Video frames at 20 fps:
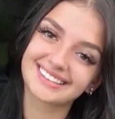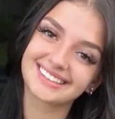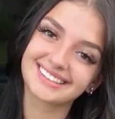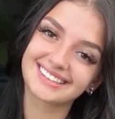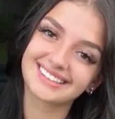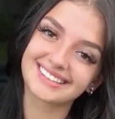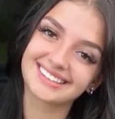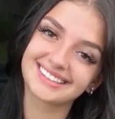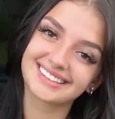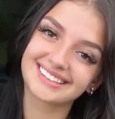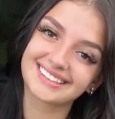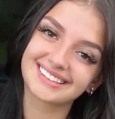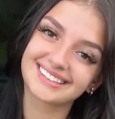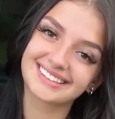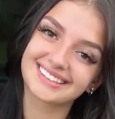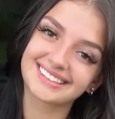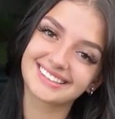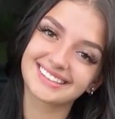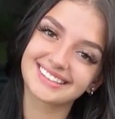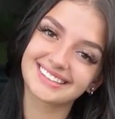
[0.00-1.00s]

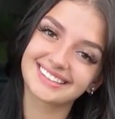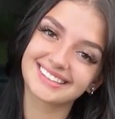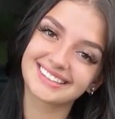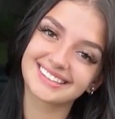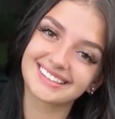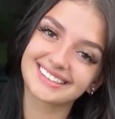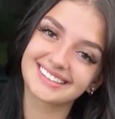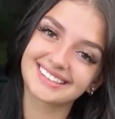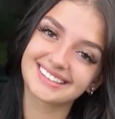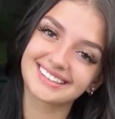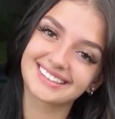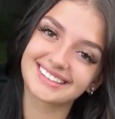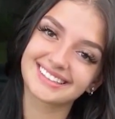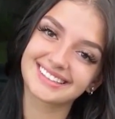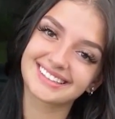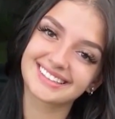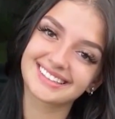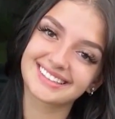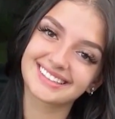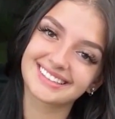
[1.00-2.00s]

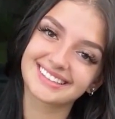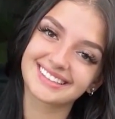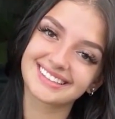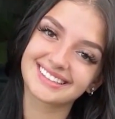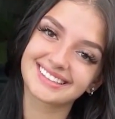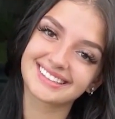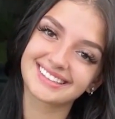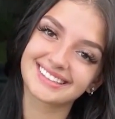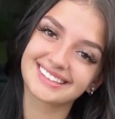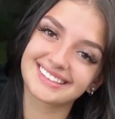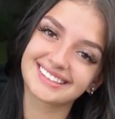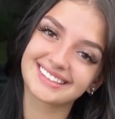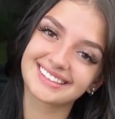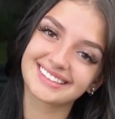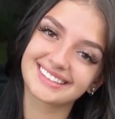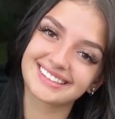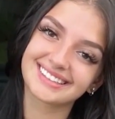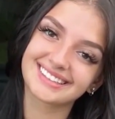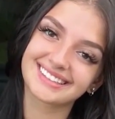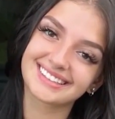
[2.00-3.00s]

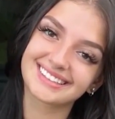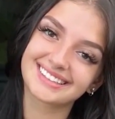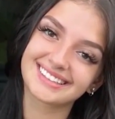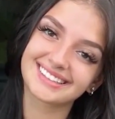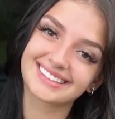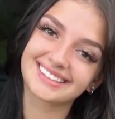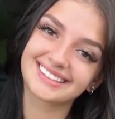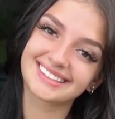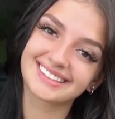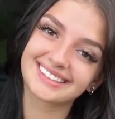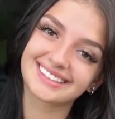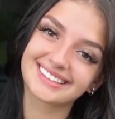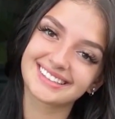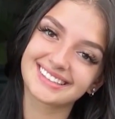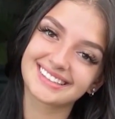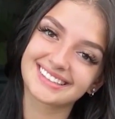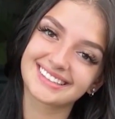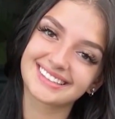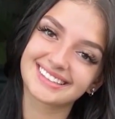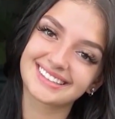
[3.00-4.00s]

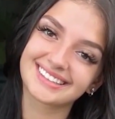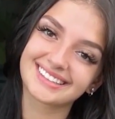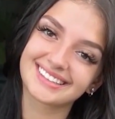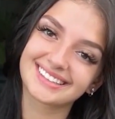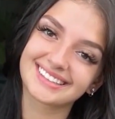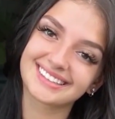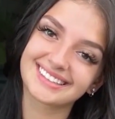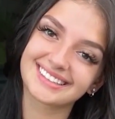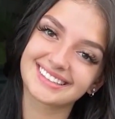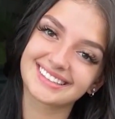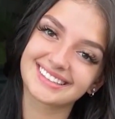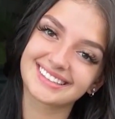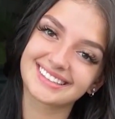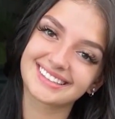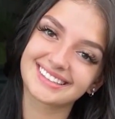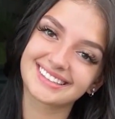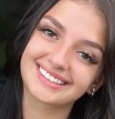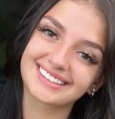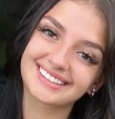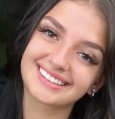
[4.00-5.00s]

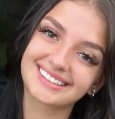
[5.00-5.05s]
(silent)